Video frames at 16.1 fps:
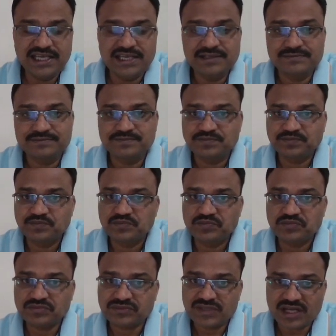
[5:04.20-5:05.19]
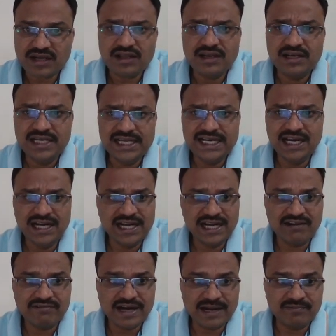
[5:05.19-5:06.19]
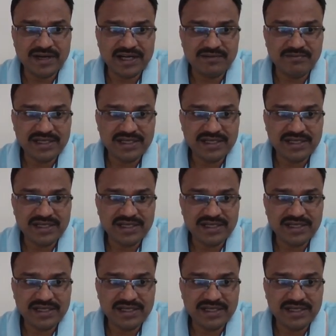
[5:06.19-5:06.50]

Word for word: the legal requirement